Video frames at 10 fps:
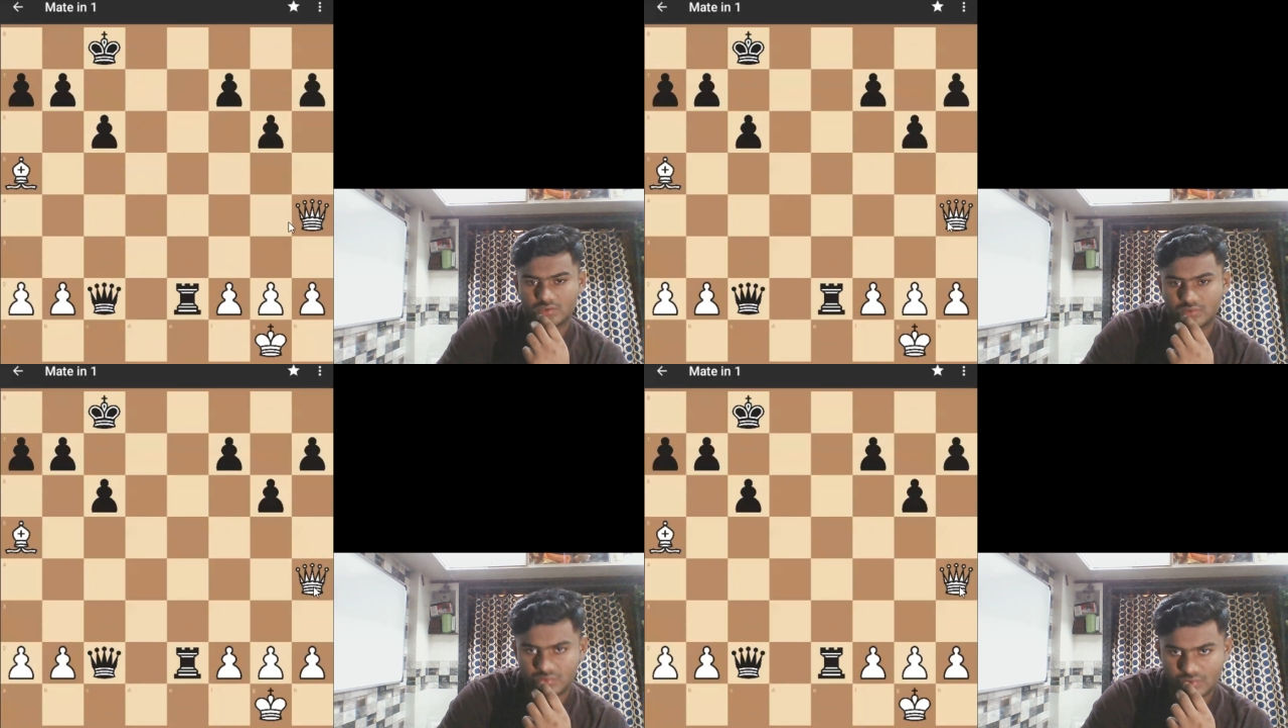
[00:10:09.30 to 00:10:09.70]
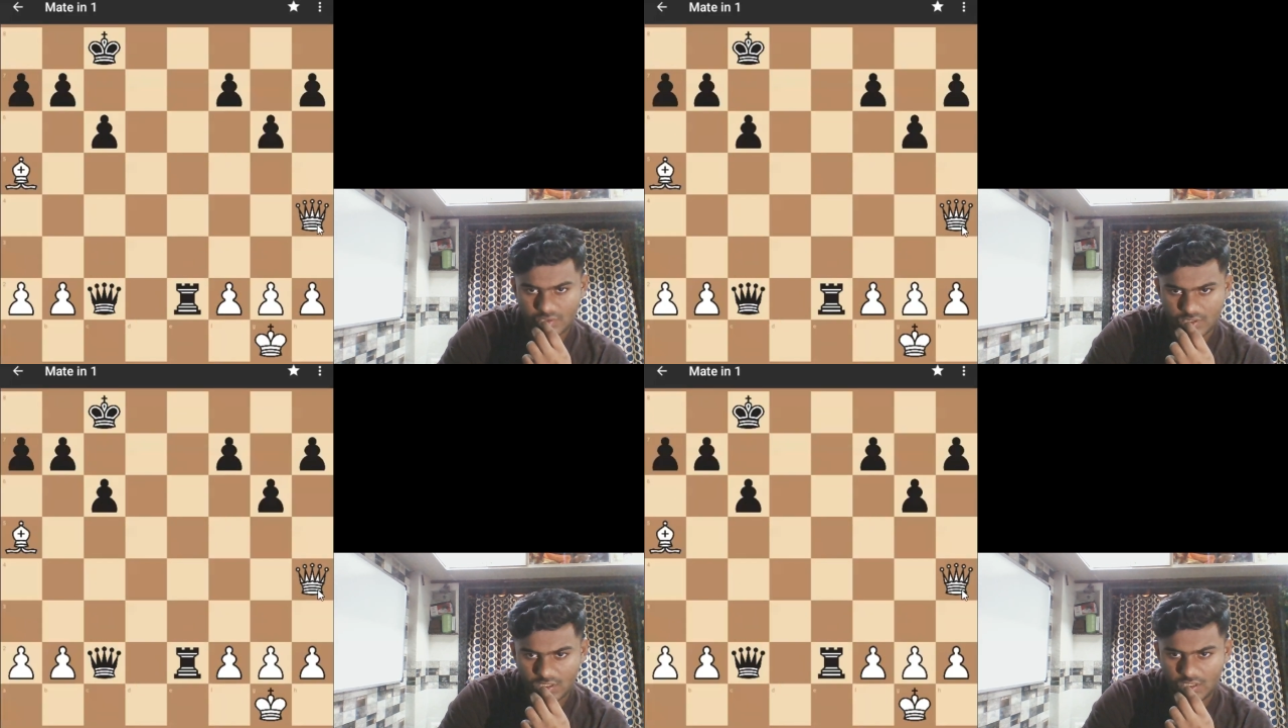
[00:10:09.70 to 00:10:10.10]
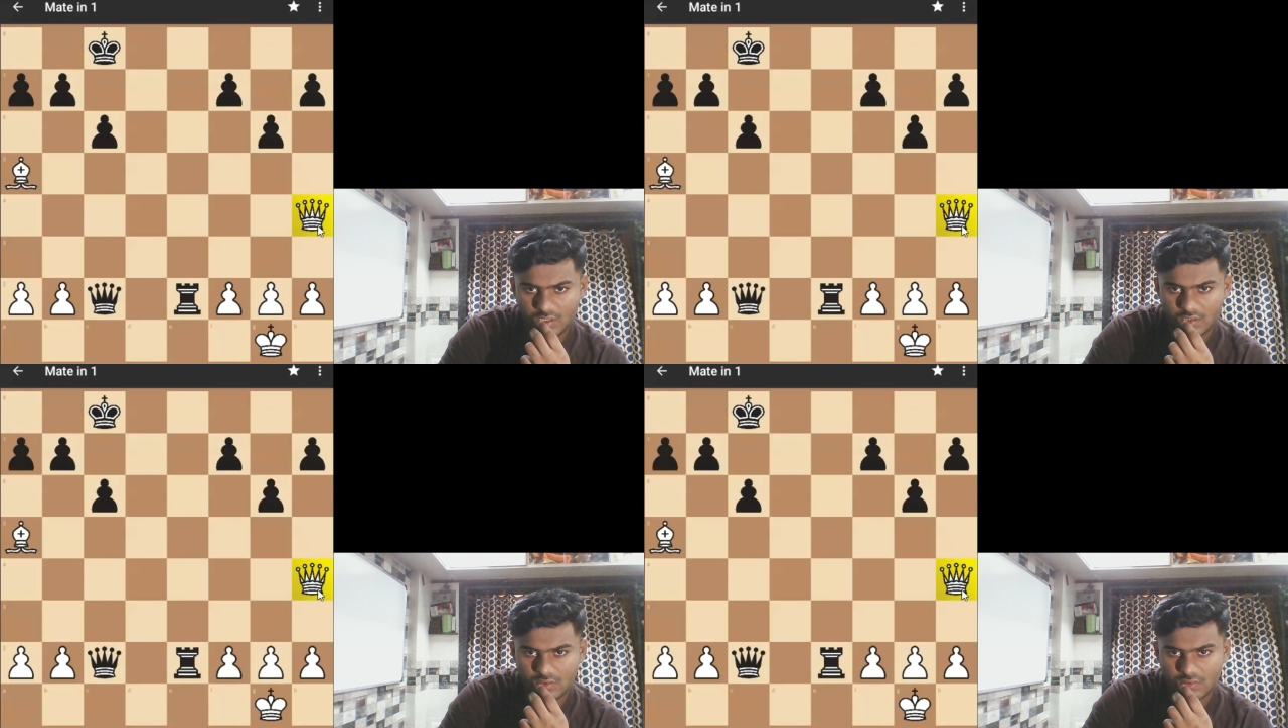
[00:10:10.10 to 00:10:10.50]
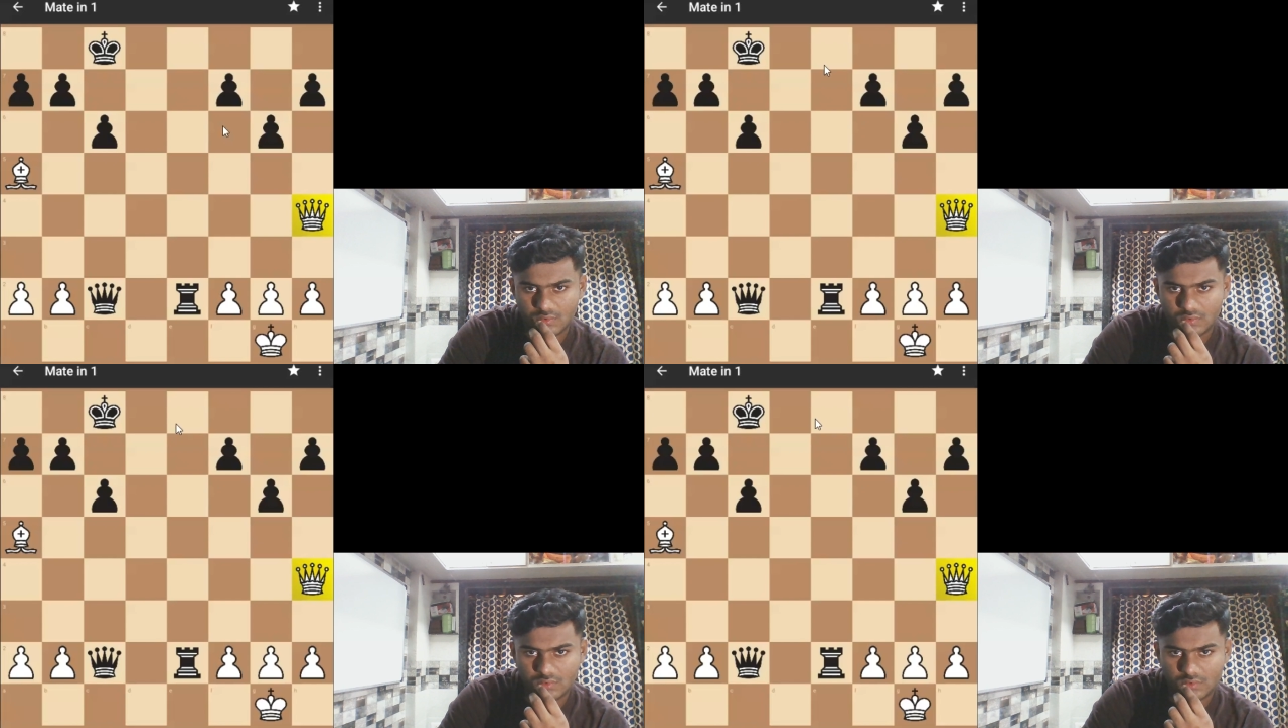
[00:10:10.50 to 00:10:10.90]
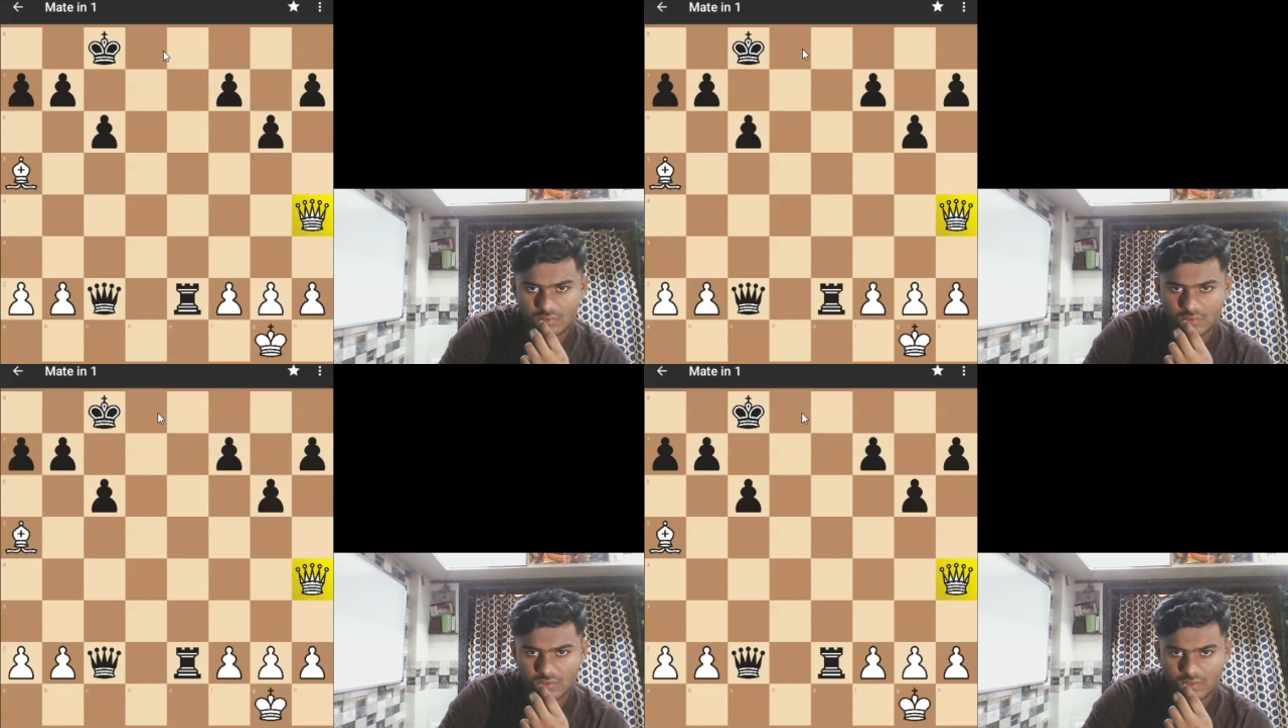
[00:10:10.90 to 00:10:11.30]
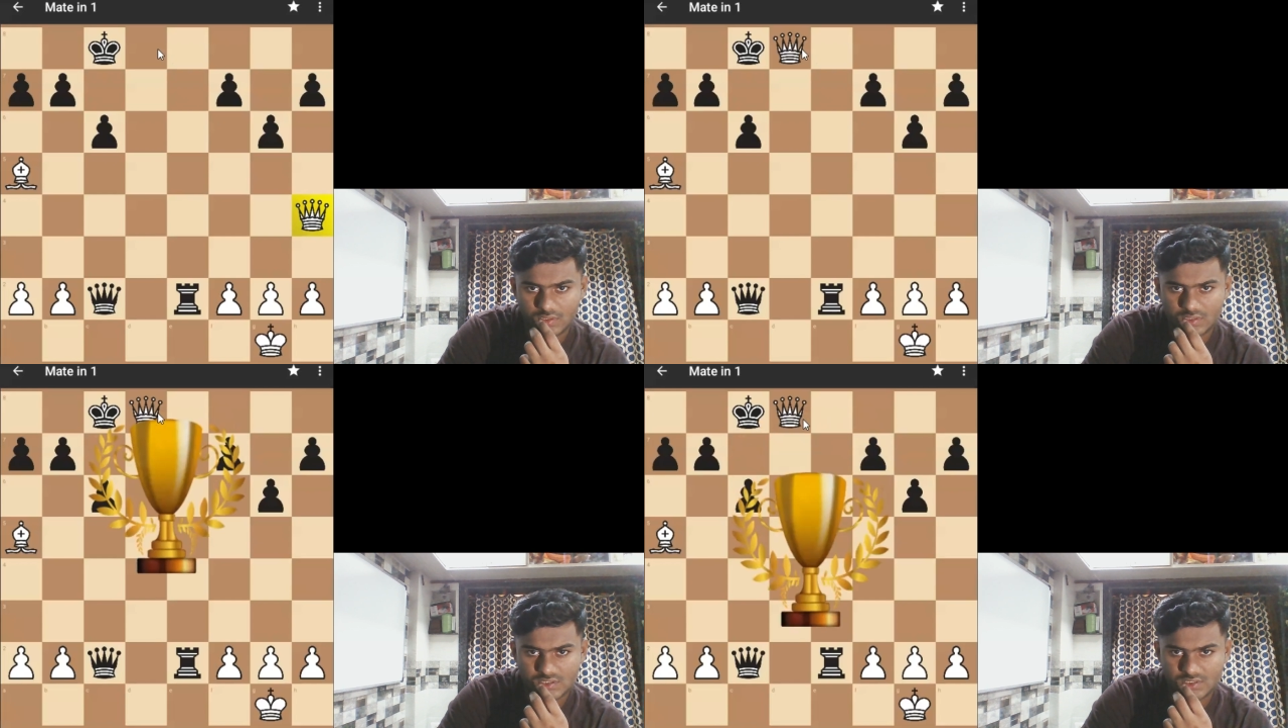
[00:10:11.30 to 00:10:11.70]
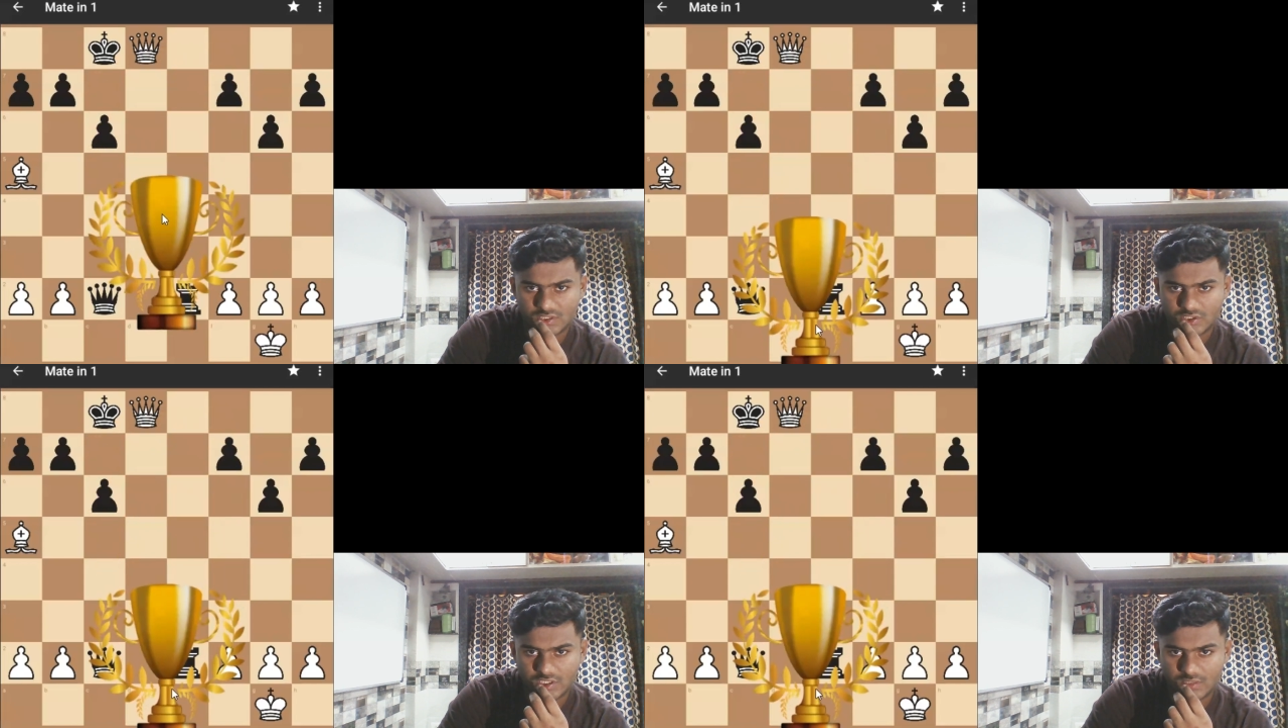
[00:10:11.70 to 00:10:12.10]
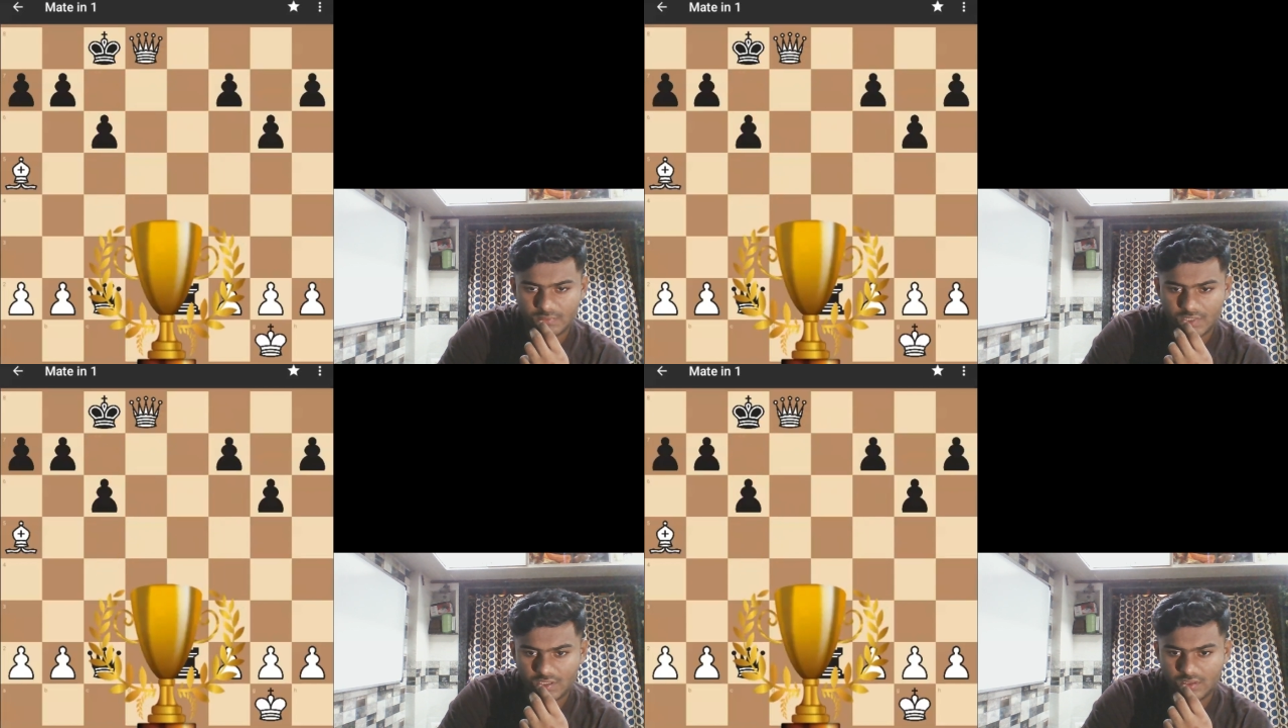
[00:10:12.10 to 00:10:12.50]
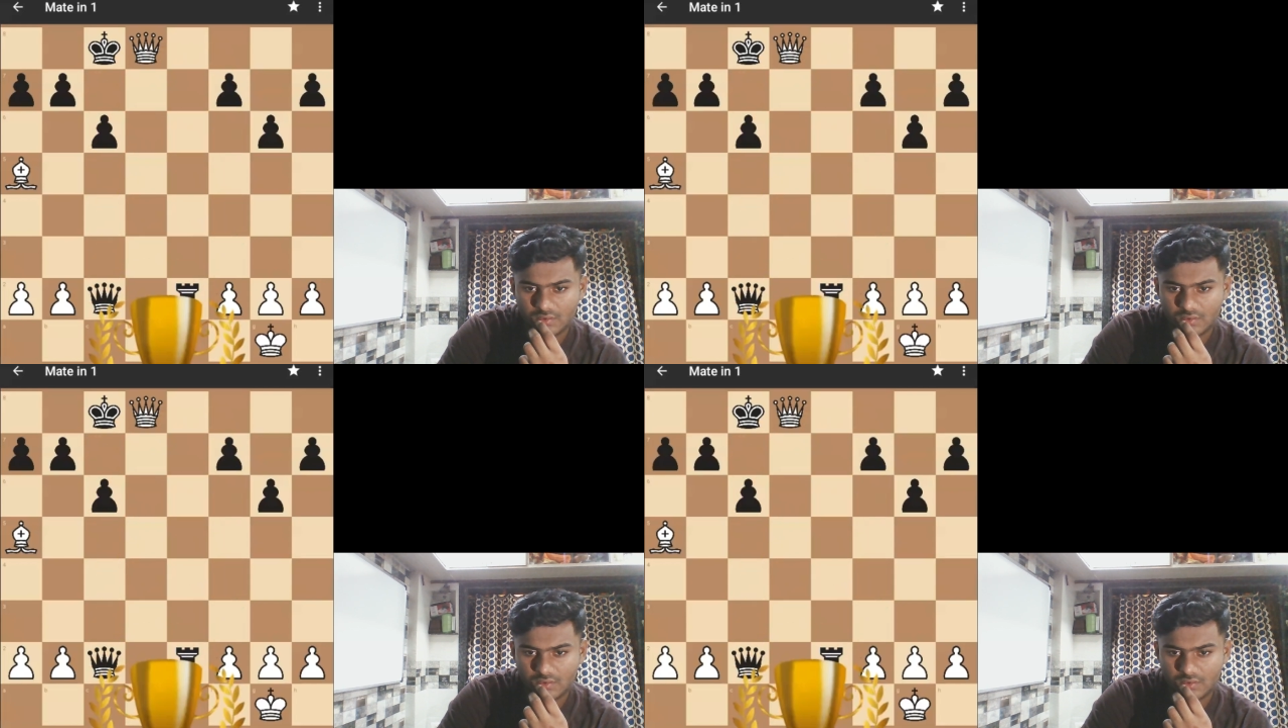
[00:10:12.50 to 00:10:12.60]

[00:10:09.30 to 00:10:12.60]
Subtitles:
Okay, this is a checkmate.